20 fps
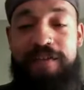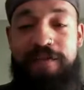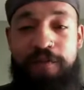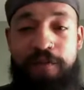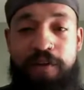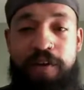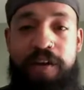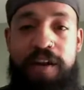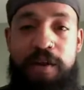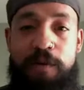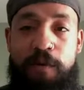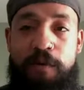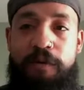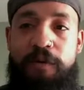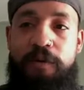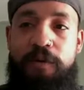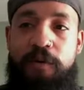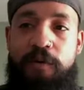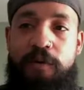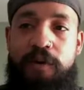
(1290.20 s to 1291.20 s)
Really neat what
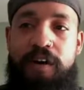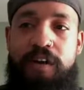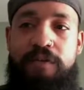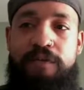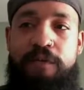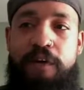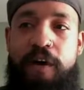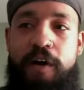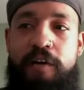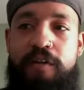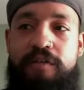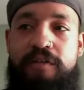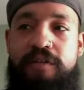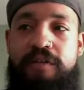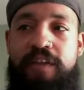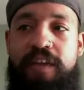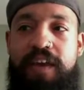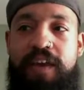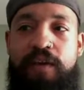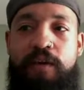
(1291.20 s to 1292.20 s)
they're doing as far
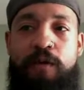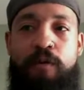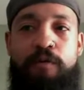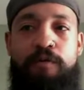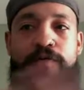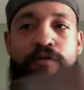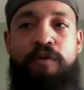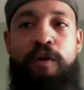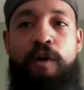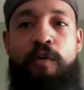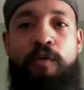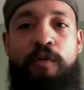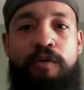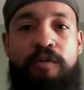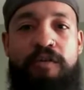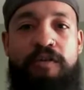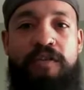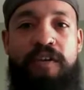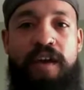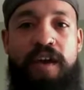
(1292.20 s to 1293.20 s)
as the whole Star
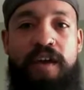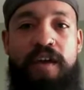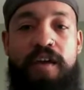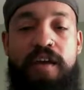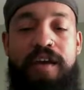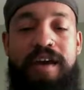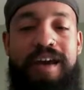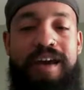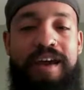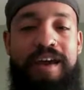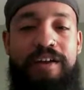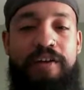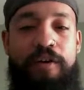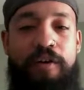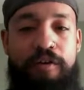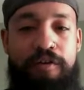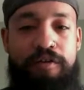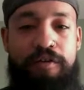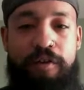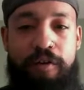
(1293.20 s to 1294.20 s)
Wars thing. And
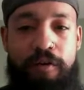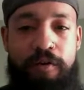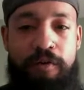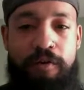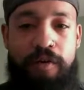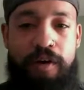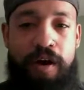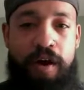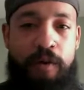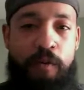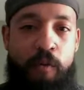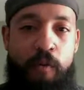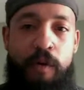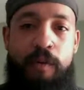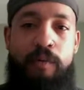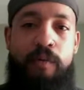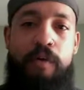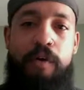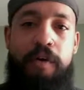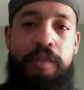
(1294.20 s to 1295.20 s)
also,
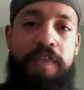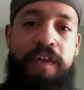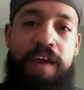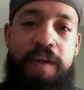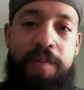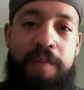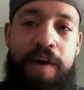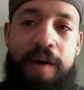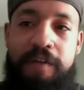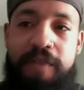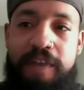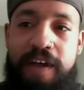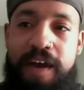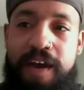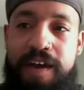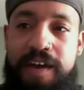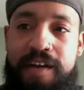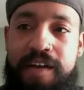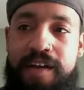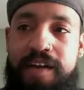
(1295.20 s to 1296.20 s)
one more thing about
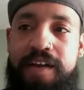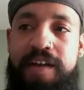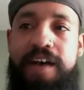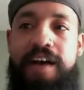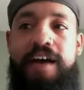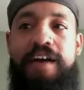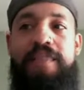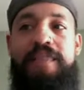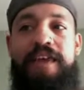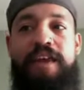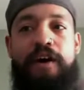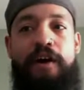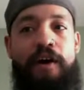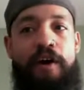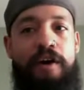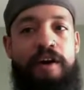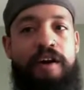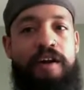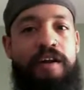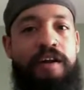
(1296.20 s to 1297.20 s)
that, they
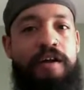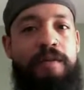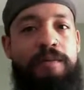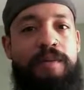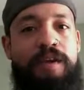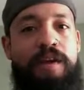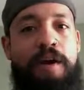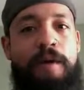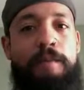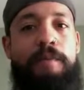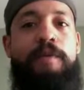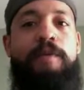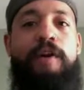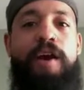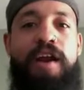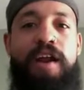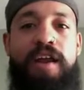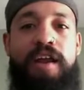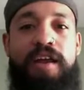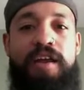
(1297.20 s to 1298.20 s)
are gonna be
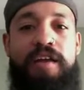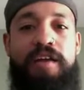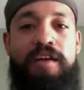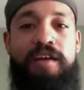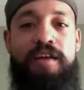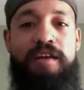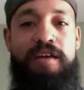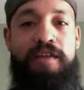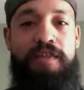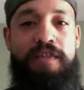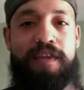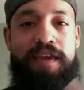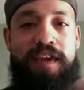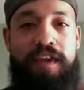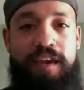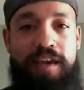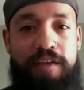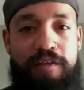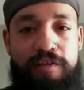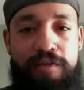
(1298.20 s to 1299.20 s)
upgrading
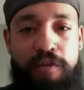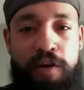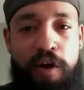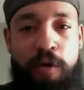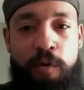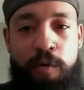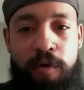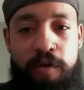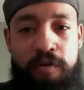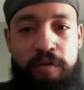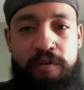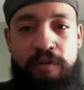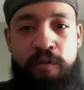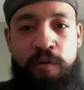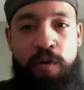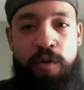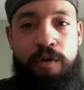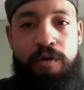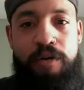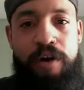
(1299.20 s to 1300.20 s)
the Star Wars
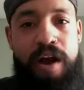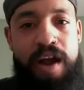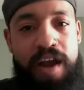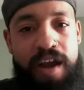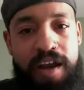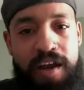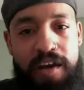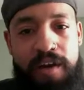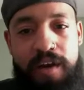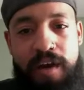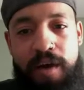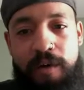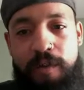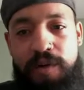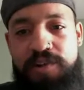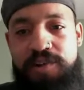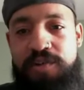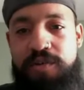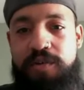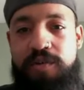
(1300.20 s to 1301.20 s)
tour ride,
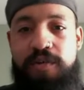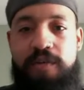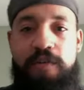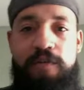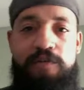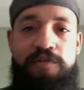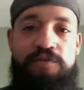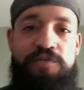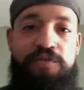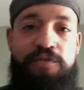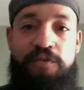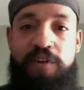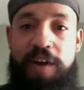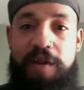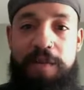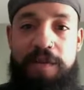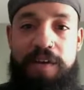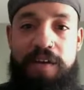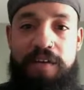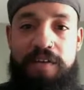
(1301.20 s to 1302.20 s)
which is
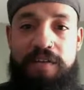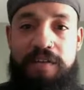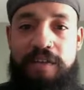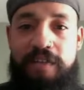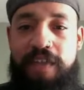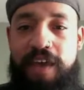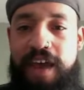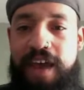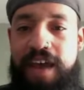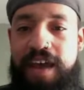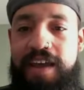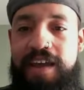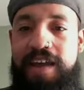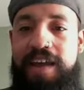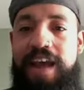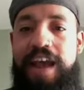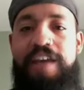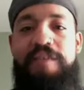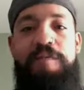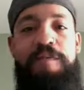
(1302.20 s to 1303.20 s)
great because that
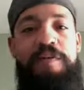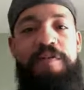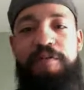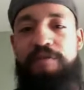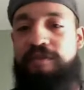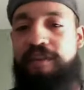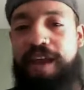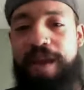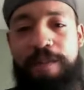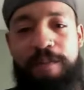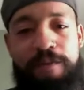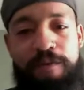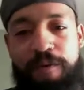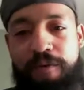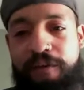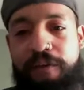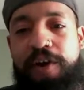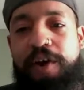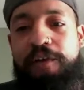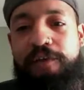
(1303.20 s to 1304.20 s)
has been the same
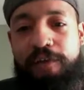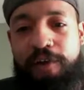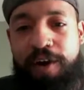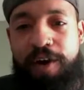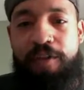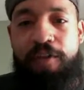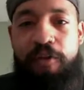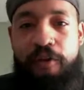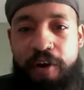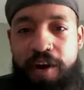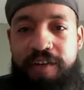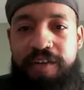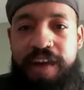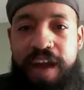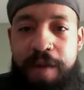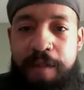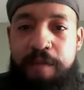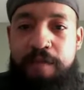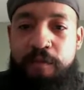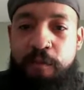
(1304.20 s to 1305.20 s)
for a very, very long
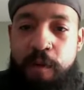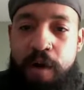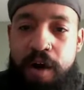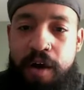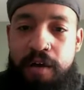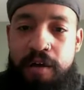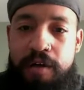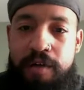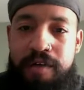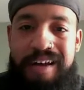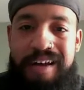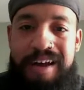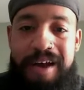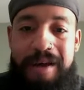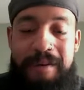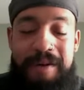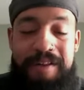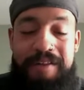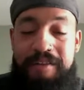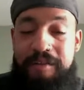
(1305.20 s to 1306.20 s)
time as well.
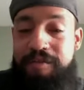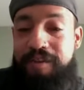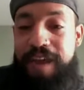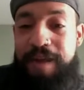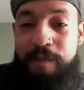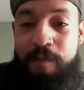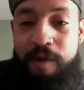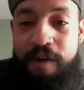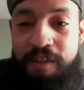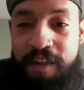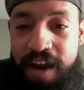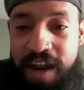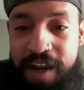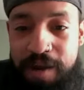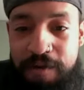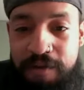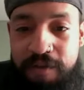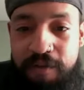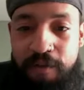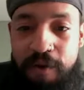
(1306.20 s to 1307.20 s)
It's the same one that I
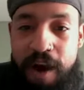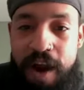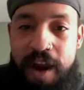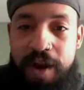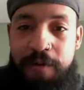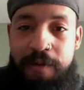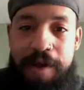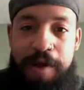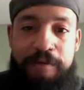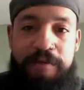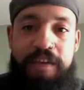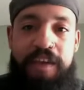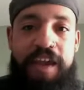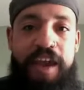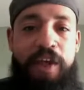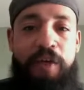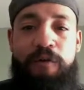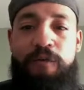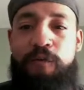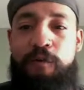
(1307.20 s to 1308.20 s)
used to ride when I was in
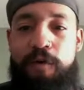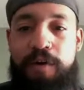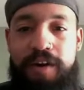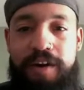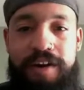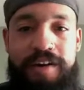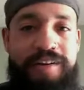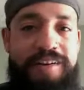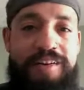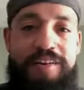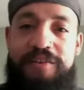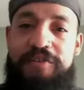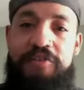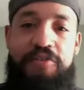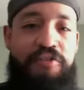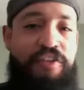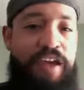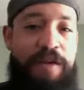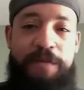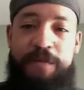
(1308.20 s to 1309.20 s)
California, the
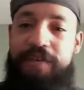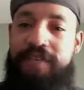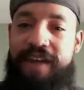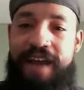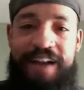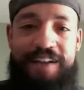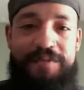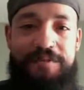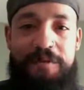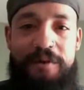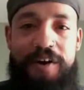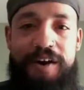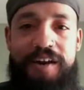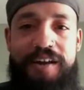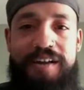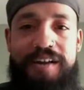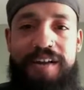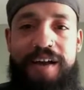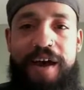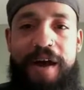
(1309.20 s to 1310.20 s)
same exact one.
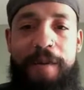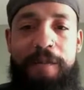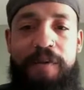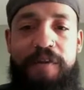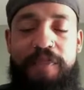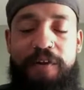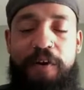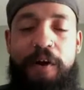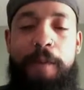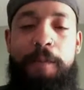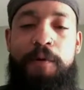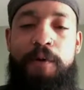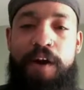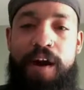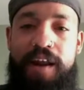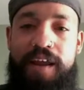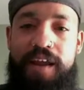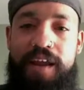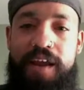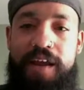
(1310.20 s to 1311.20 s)
But they're
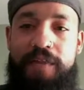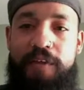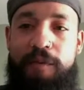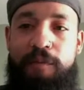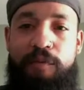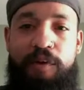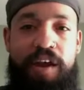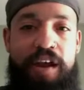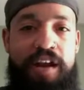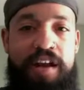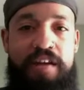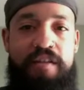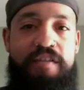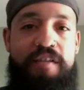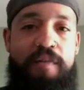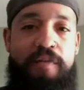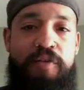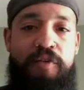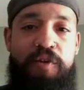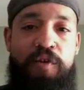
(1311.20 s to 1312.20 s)
upgrading it. They're bringing in
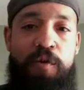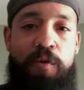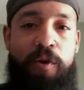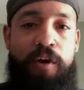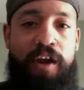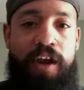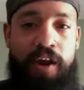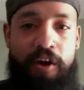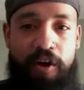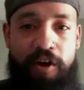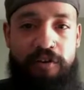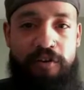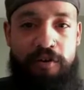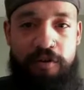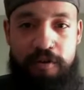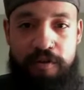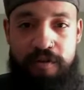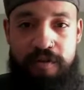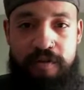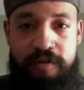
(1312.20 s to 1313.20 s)
some of the newer
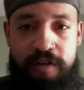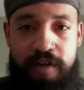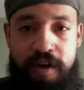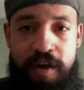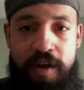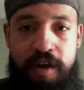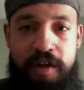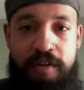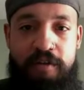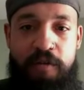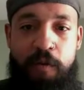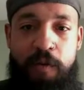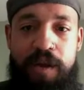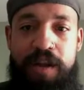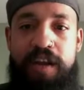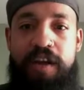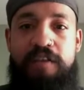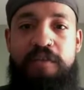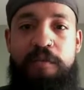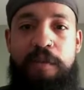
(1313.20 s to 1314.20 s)
characters, and so we
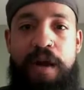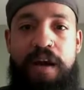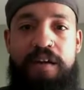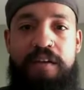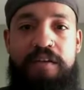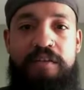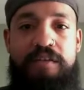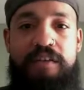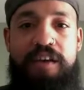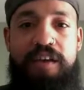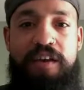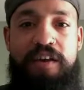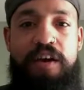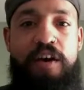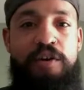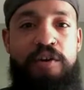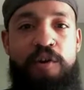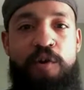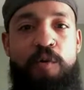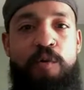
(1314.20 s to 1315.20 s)
can expect to see
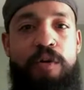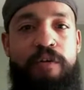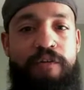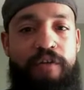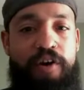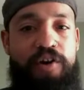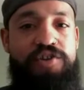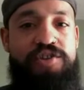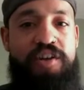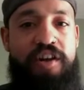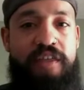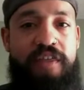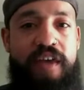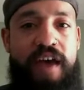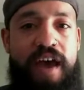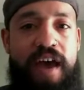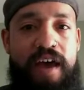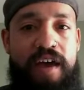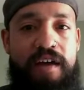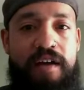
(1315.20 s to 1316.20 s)
a newer version of
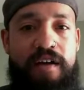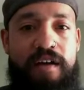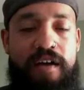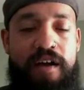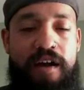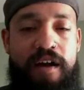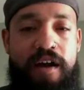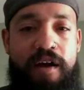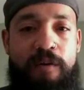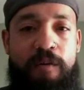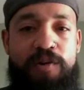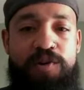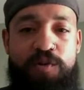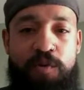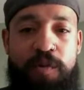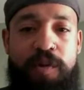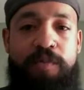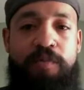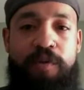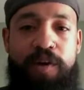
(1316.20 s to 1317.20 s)
that, which
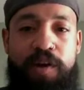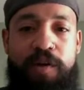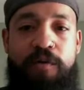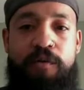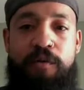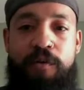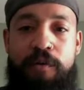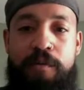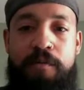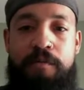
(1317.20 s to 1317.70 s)
will be pretty cool.